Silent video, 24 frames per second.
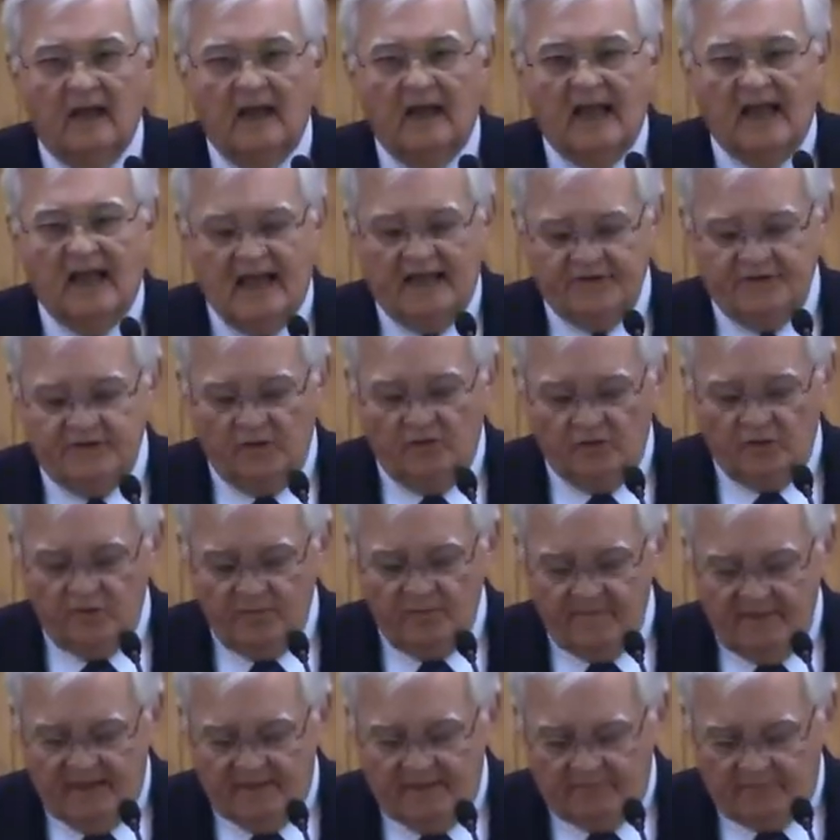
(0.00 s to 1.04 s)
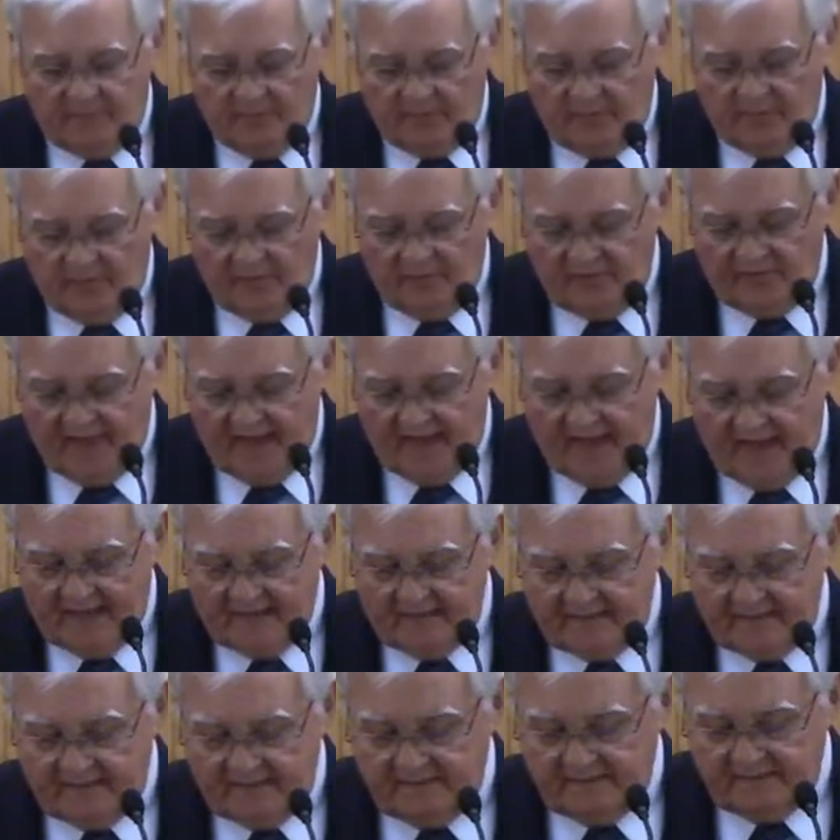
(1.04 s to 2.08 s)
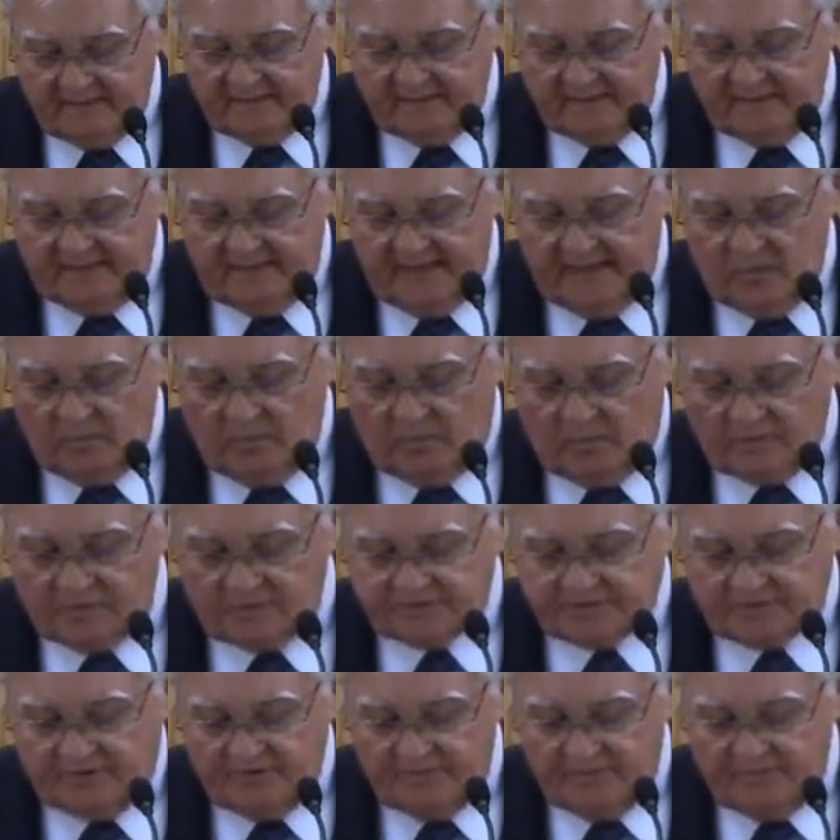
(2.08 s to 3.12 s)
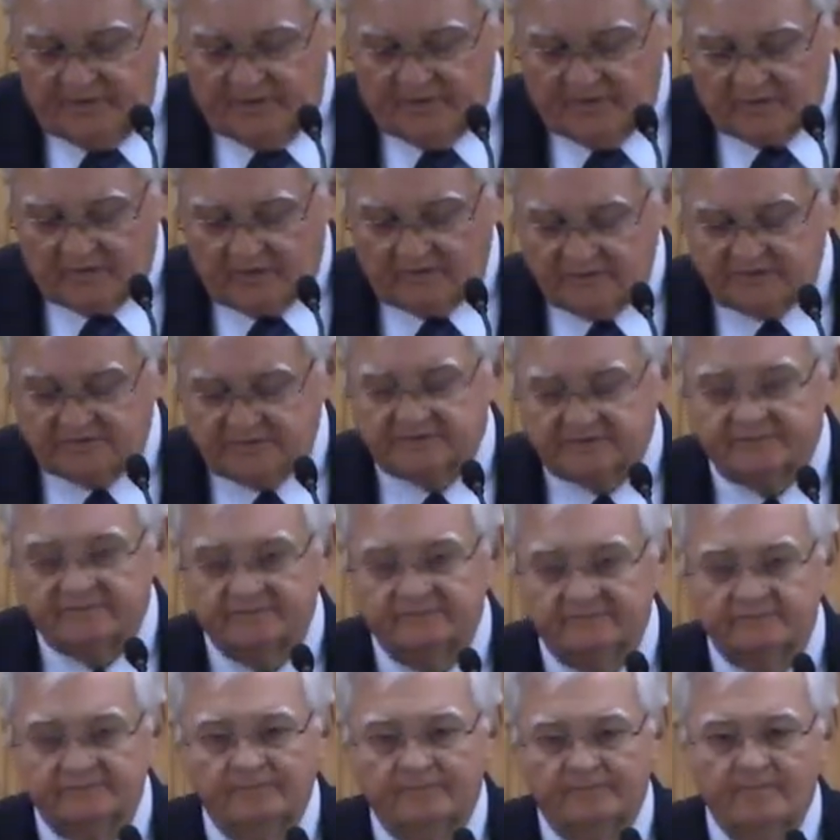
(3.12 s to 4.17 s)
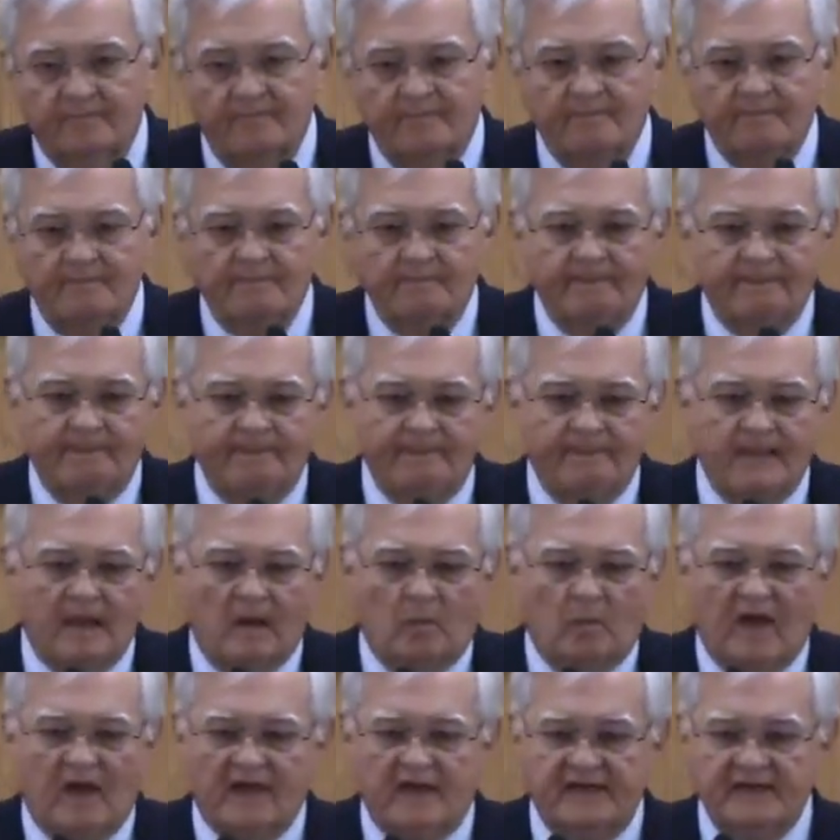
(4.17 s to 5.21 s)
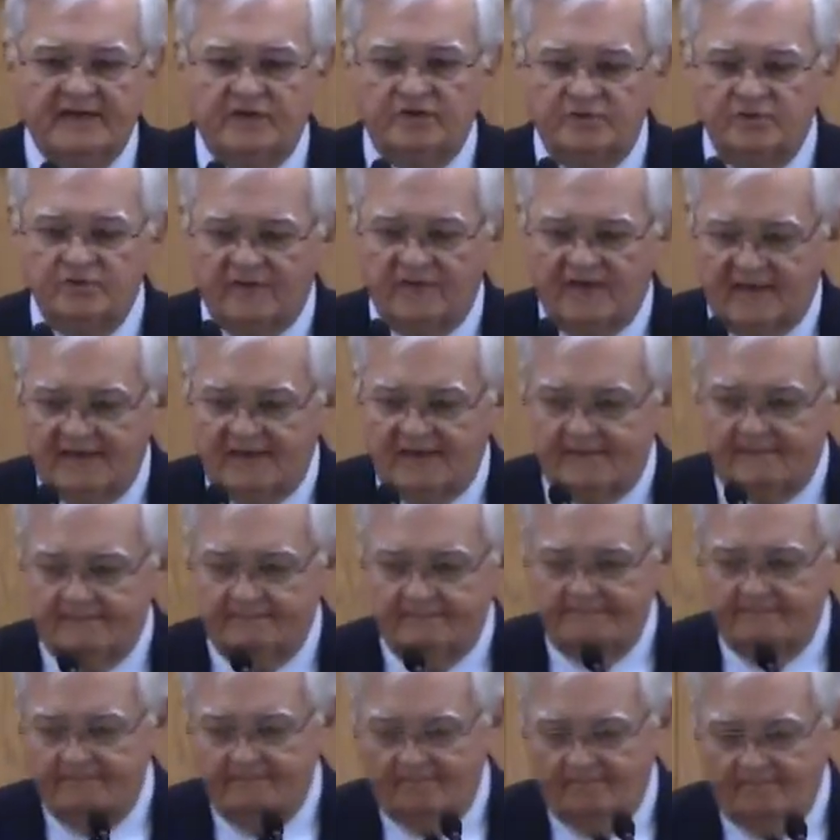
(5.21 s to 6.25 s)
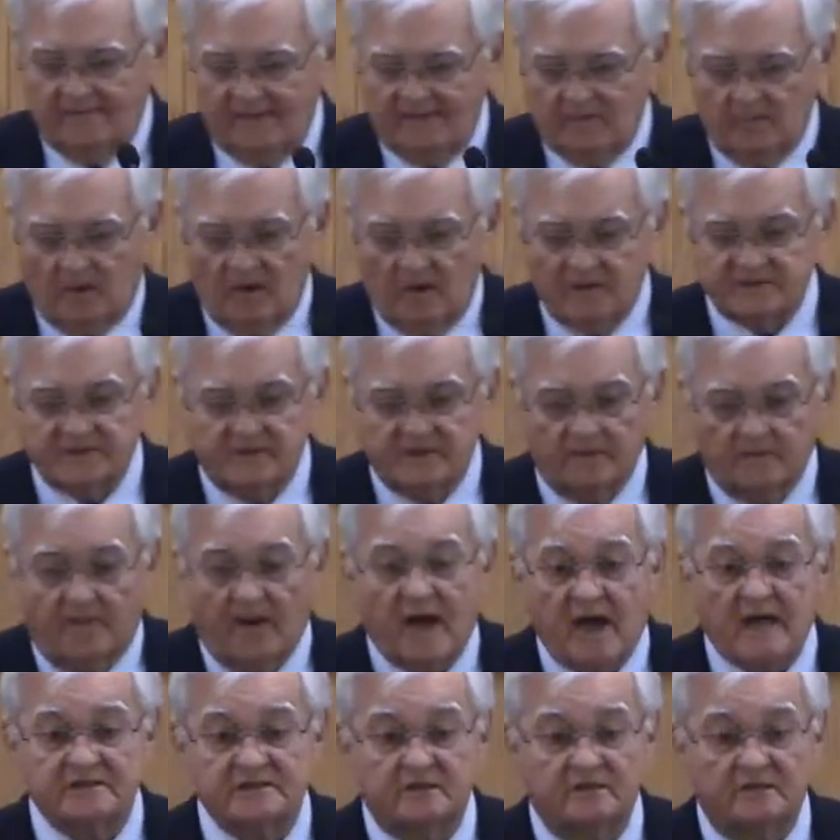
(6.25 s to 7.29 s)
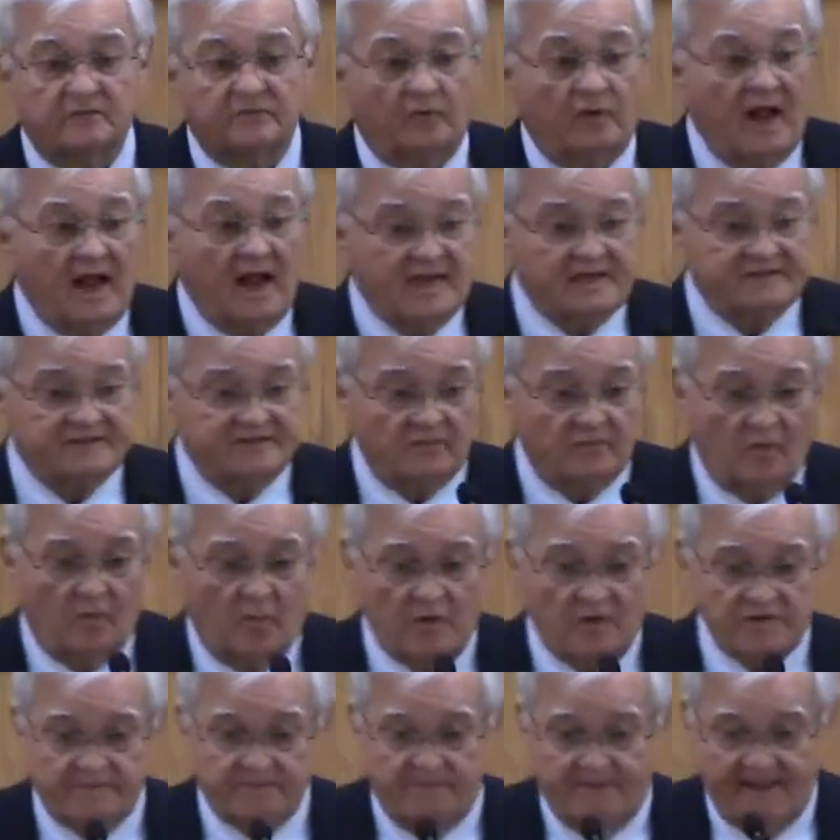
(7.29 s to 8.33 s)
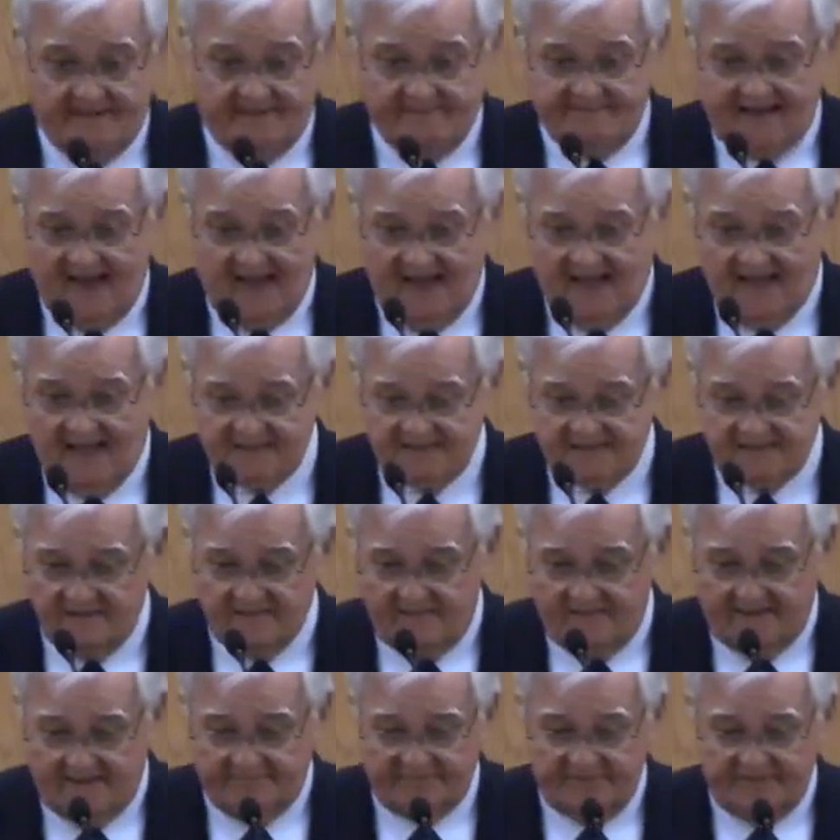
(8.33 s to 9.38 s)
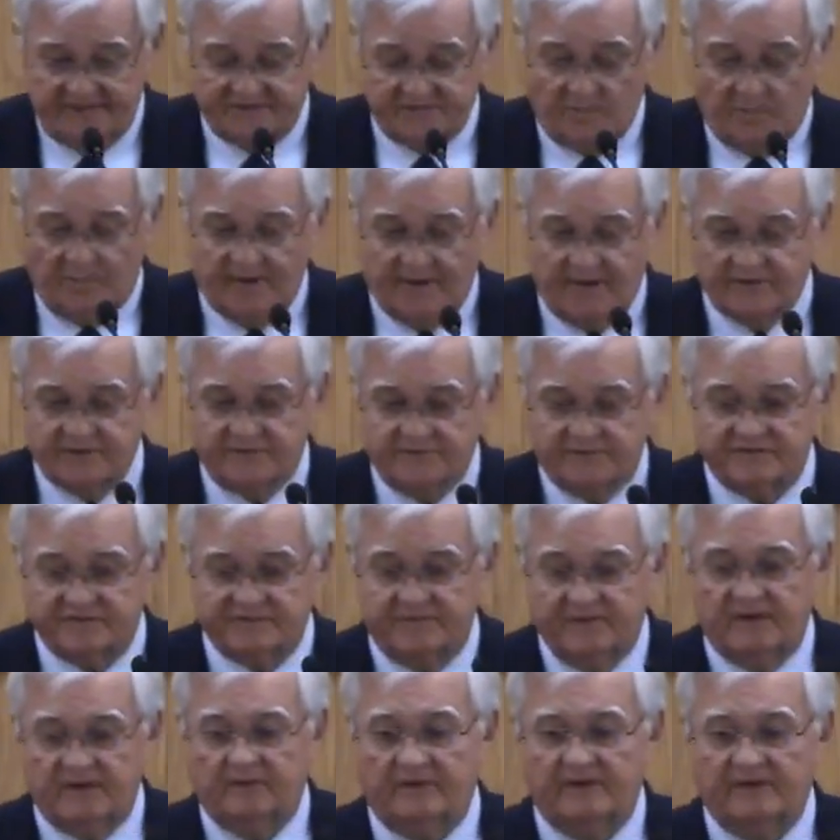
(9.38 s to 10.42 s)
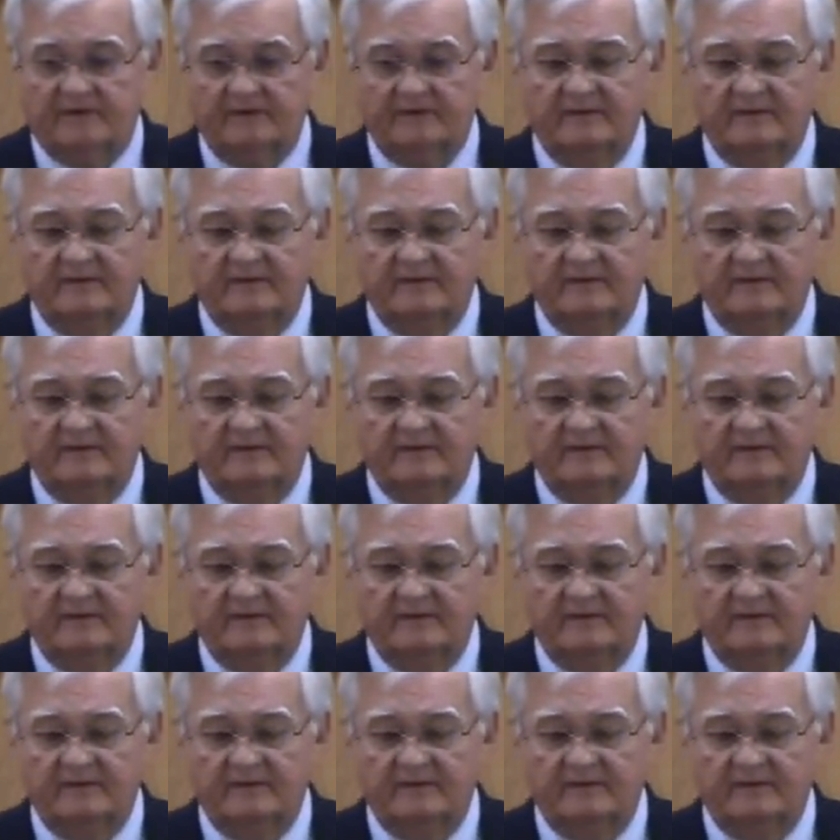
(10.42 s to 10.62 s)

And you'll remember that he worked certain miracles. Now, why did he do that? Well, he wasn't an apostle of Christ, so he wasn't baptized in the baptismal measure of the Spirit.